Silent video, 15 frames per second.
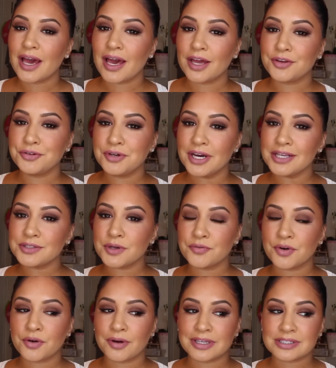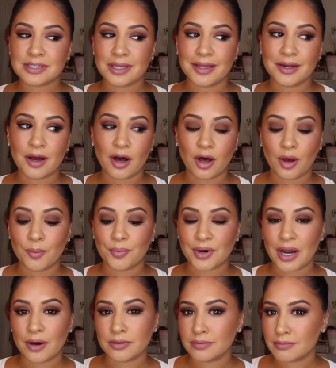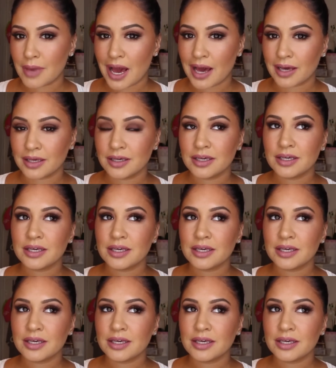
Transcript: and you guys are requesting an all brown matte